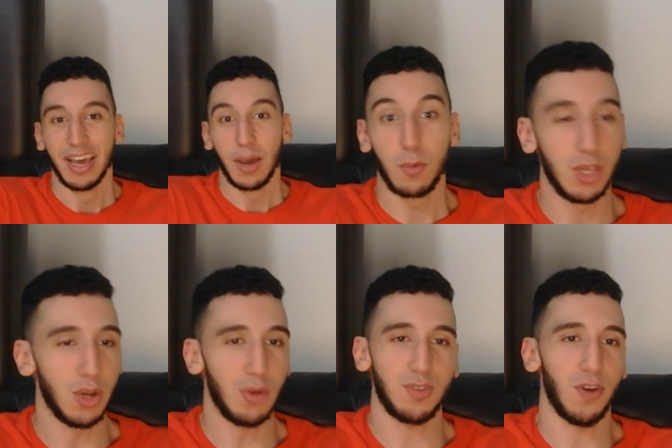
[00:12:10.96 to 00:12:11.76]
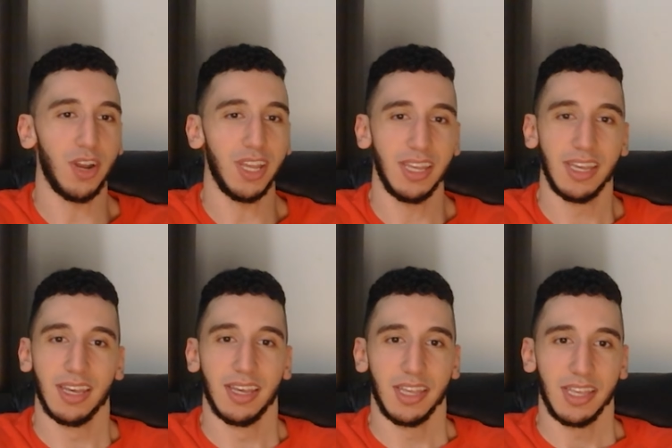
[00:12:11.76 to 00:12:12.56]
you know what's funny?
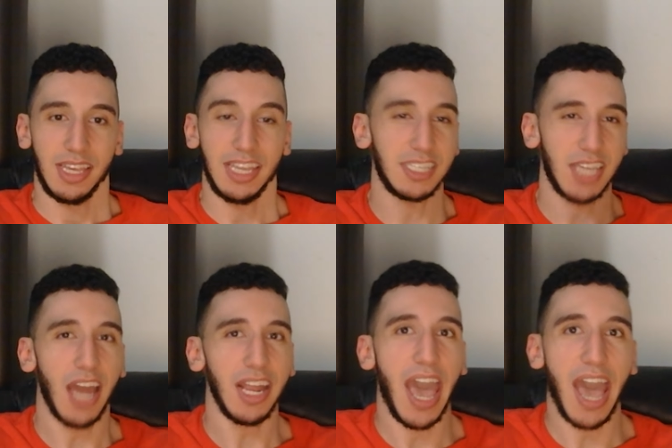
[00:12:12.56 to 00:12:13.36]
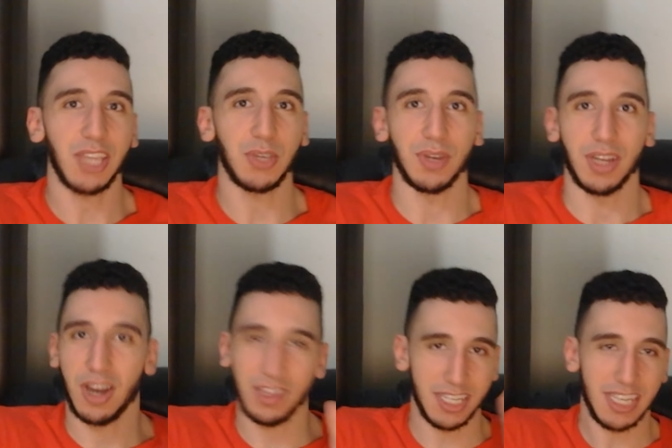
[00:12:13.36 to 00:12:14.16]
he's kind of accurate
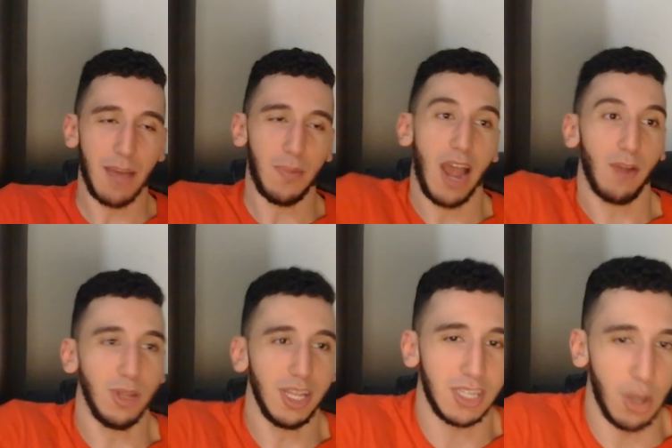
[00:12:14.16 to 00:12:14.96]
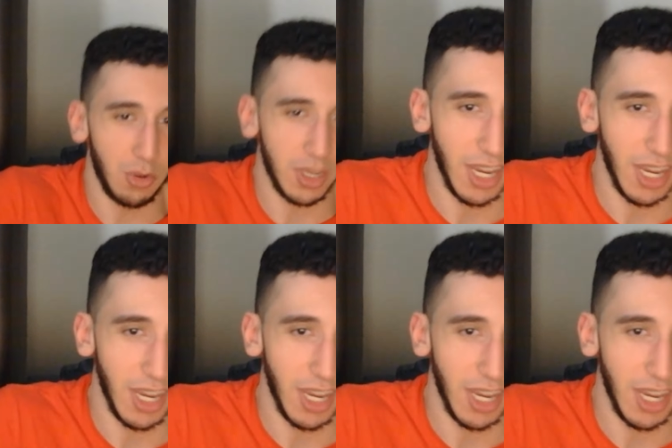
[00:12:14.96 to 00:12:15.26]
on the top. I really don't care.